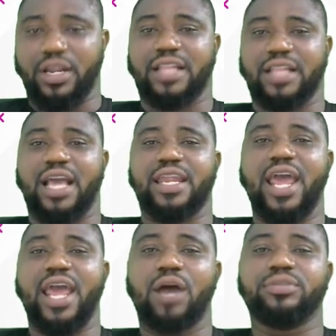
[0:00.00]
that can
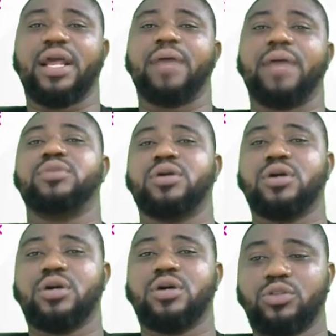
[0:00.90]
help them
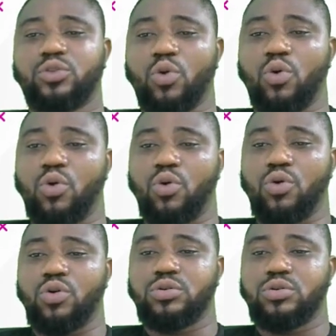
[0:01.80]
to